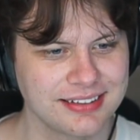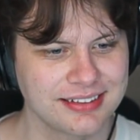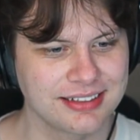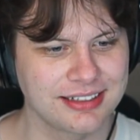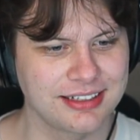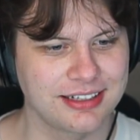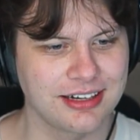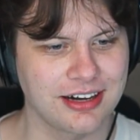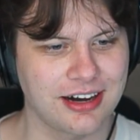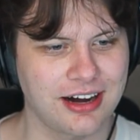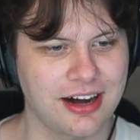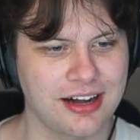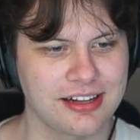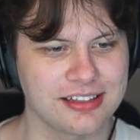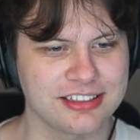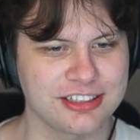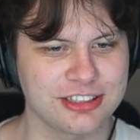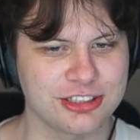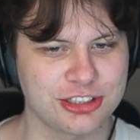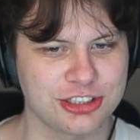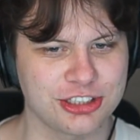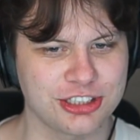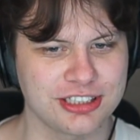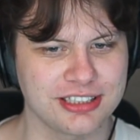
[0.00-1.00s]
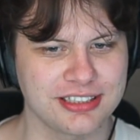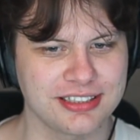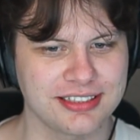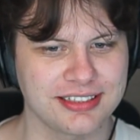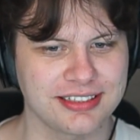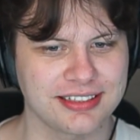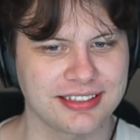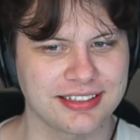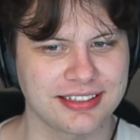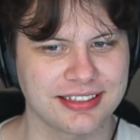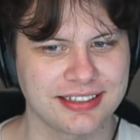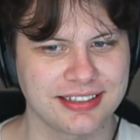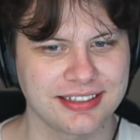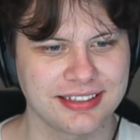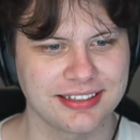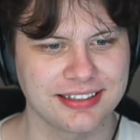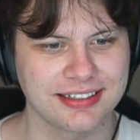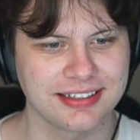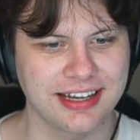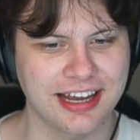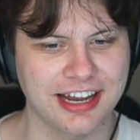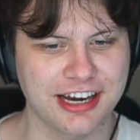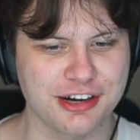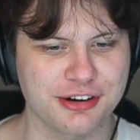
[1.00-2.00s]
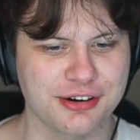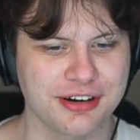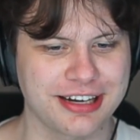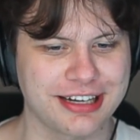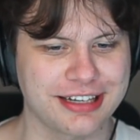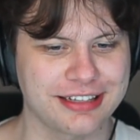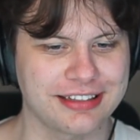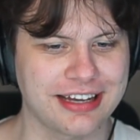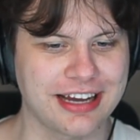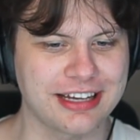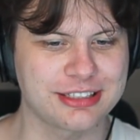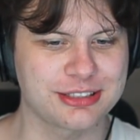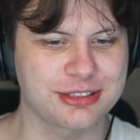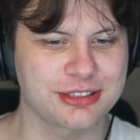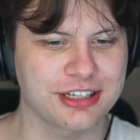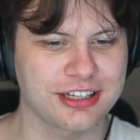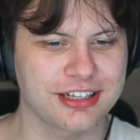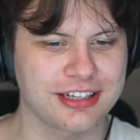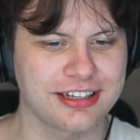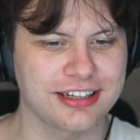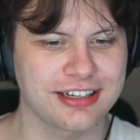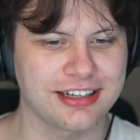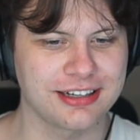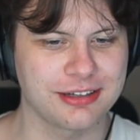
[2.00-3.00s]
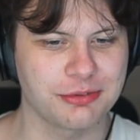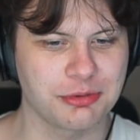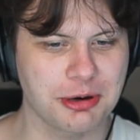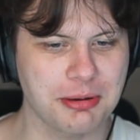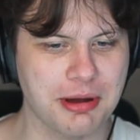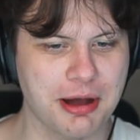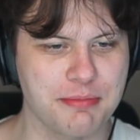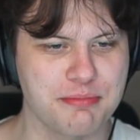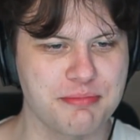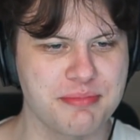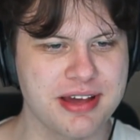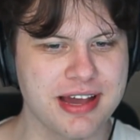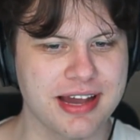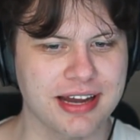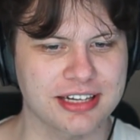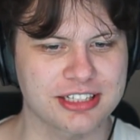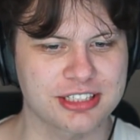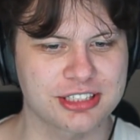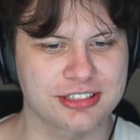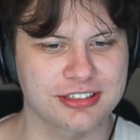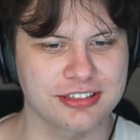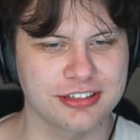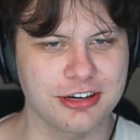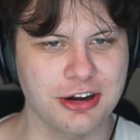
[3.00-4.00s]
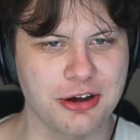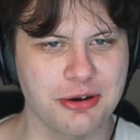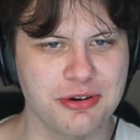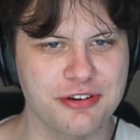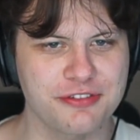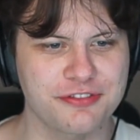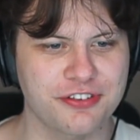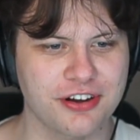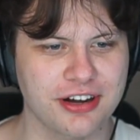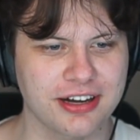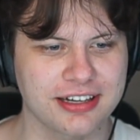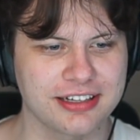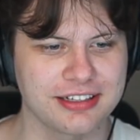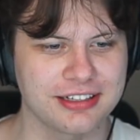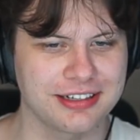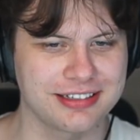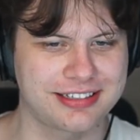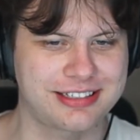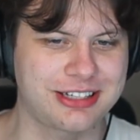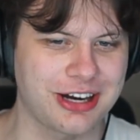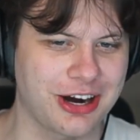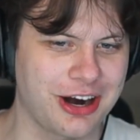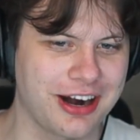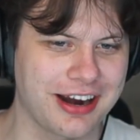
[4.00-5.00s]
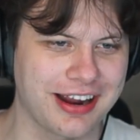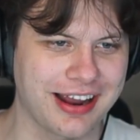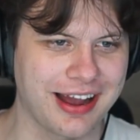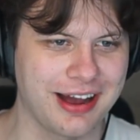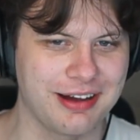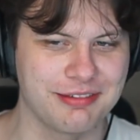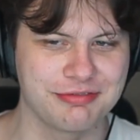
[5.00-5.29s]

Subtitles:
Golly gee. Anyway, that's what about mixed? No one fucking... Sorry, I